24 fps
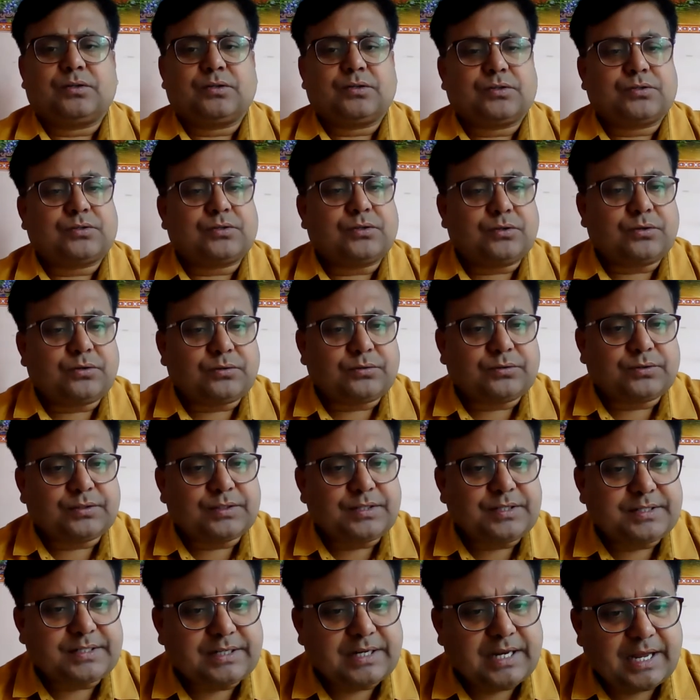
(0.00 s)
So
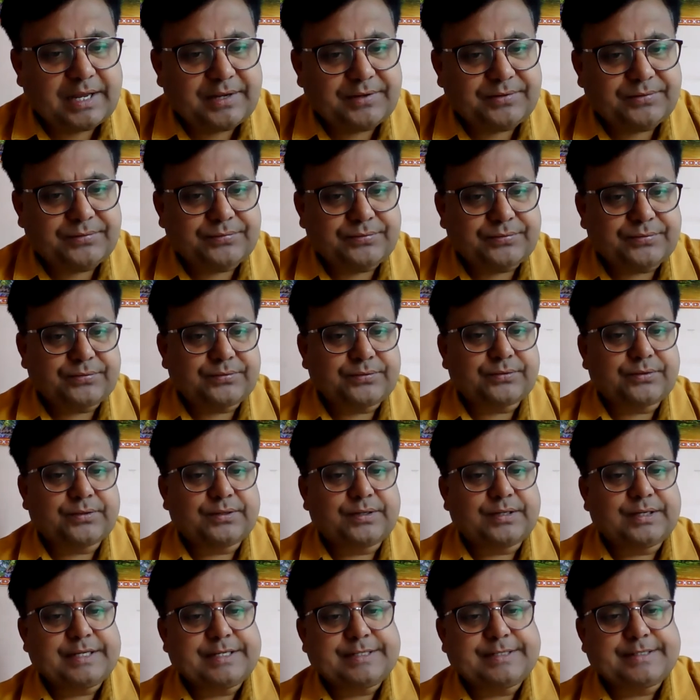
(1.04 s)
this life
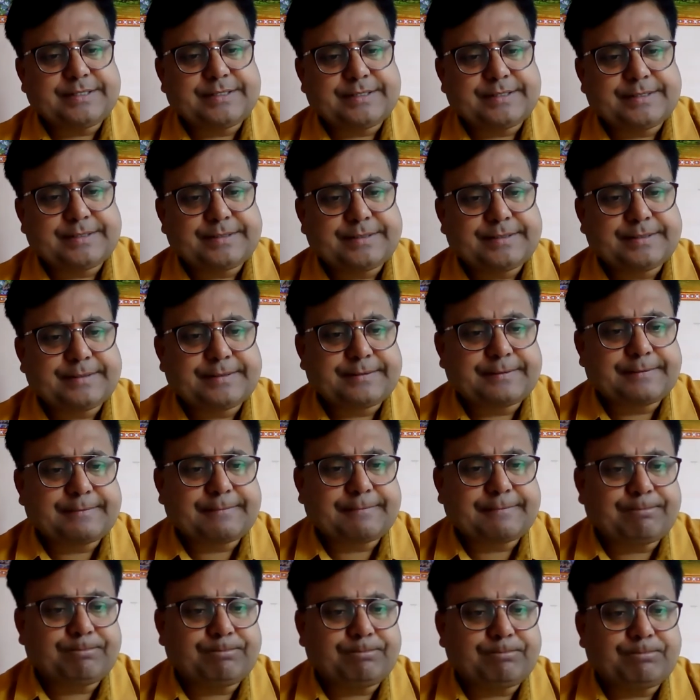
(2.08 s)
is
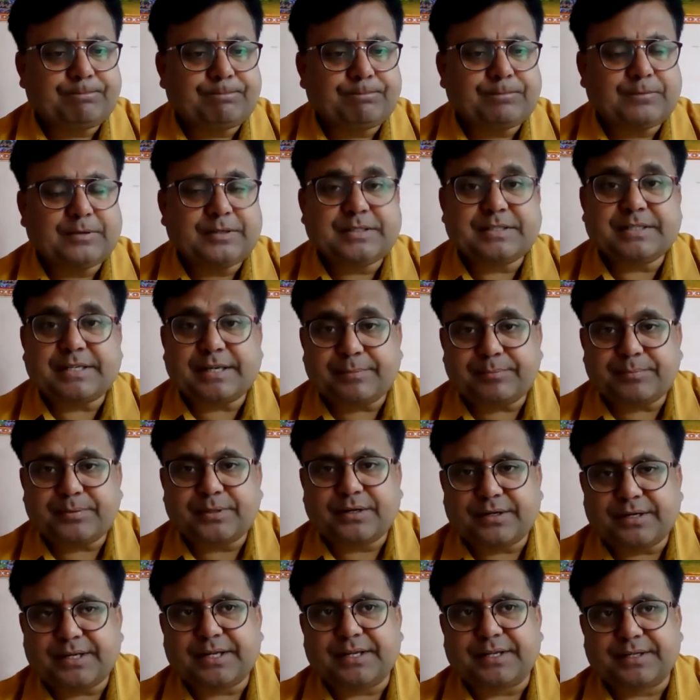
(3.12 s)

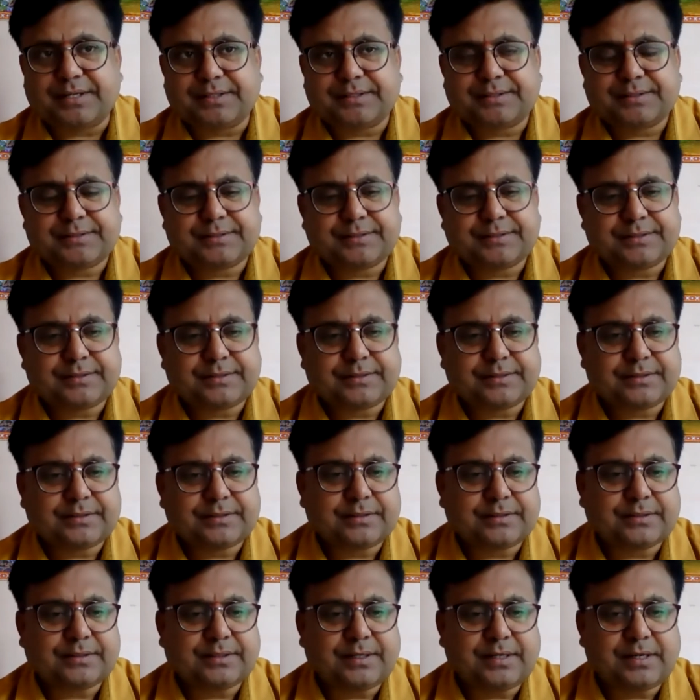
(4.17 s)
temporary.
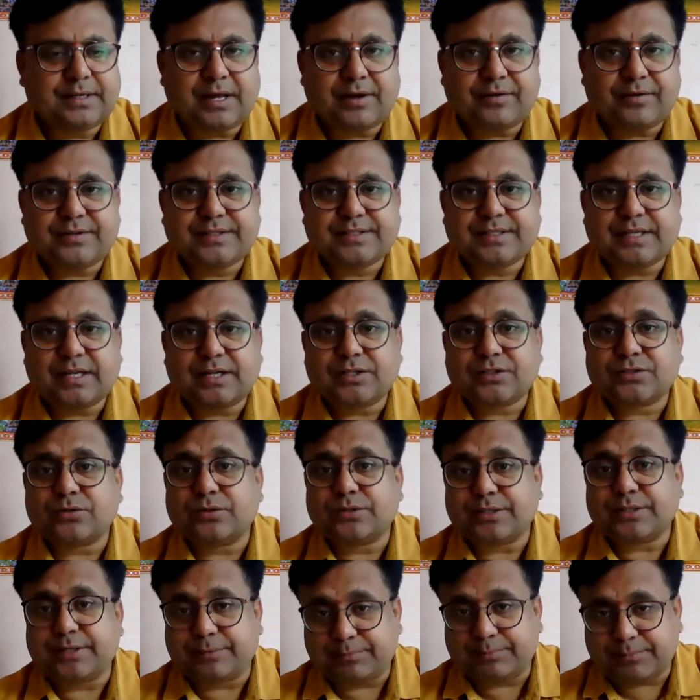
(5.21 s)
Love is also
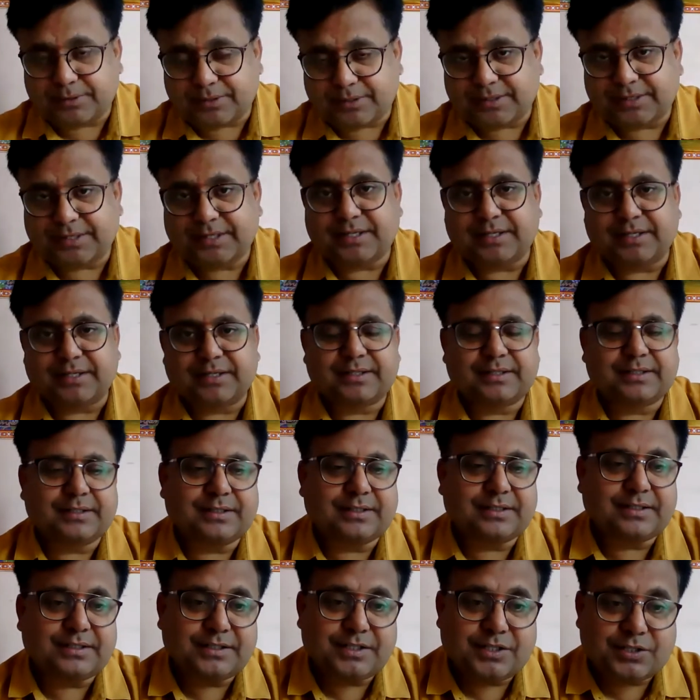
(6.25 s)
temporary
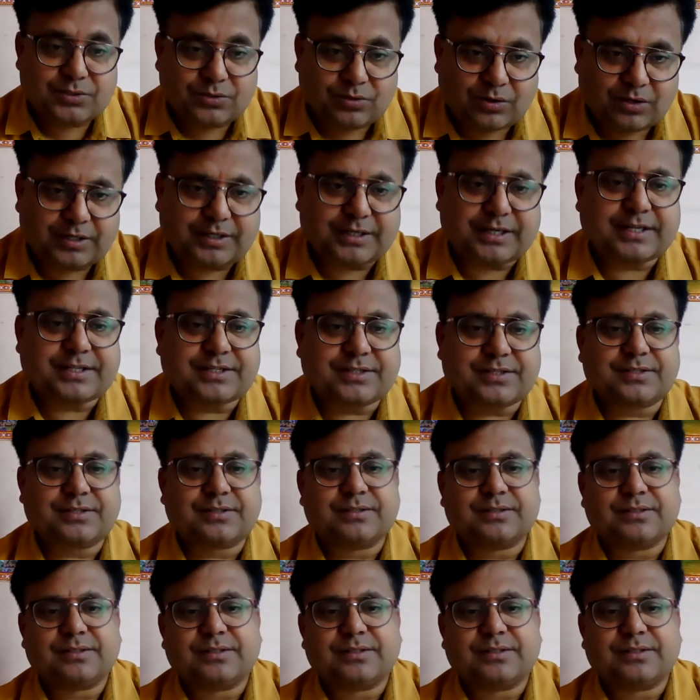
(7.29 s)
in this context.